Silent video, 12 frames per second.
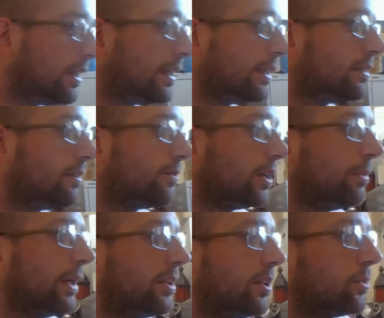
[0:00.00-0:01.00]
and the
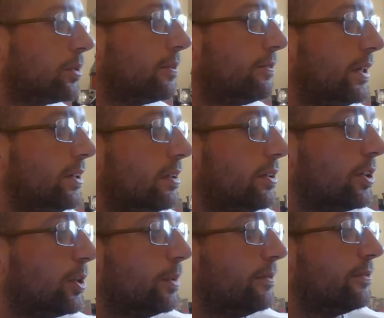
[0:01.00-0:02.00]
Freemasons were officially set
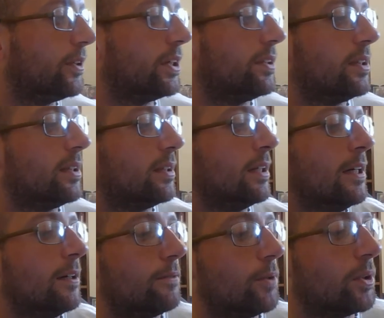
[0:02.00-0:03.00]
up in
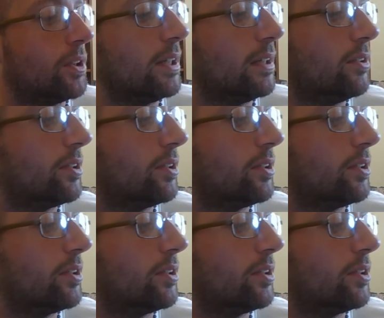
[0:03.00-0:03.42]
1314.